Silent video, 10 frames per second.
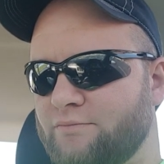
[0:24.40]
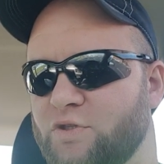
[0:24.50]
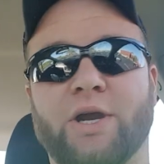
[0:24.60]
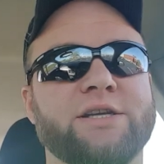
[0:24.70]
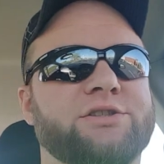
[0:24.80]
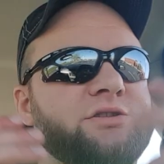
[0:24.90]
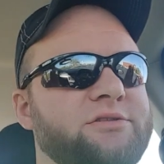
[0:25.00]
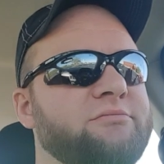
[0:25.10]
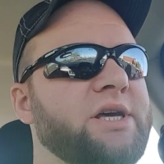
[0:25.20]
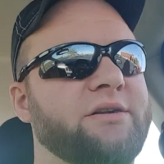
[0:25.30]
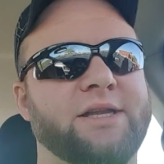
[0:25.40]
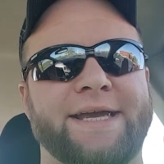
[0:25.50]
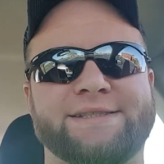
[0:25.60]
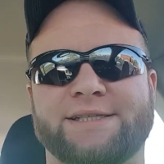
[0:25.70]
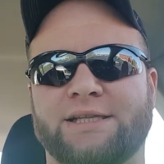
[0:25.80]
Thrashers and
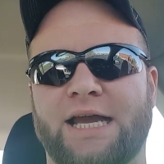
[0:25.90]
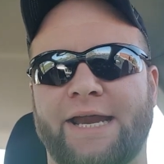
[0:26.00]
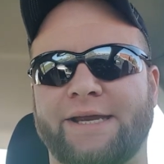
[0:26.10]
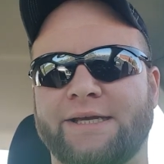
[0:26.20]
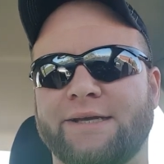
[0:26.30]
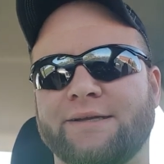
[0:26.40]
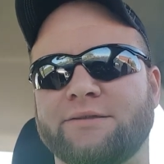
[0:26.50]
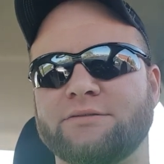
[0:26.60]
metalheads alike.